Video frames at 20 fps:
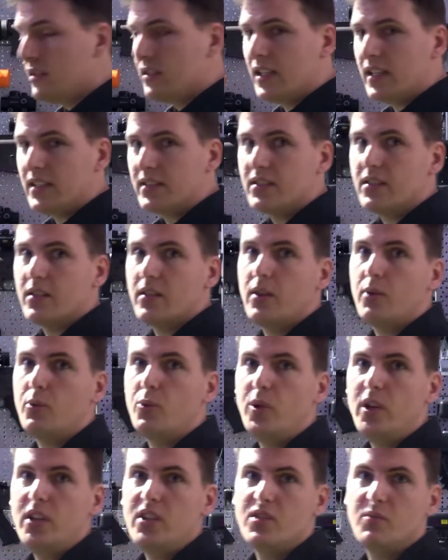does the
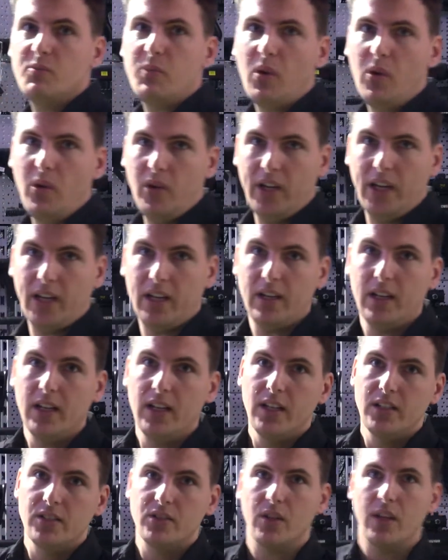respawning.
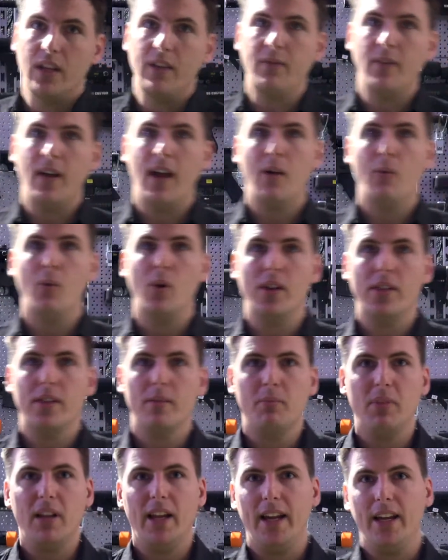So if I want the
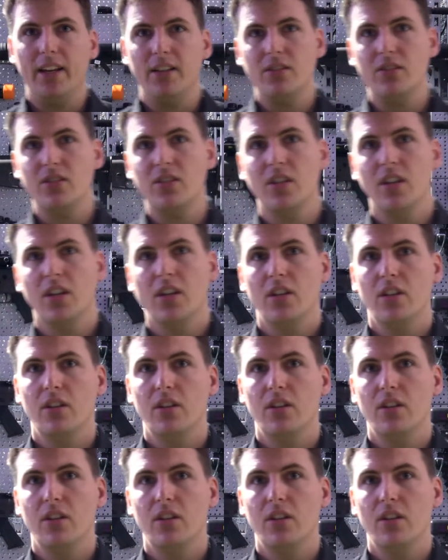players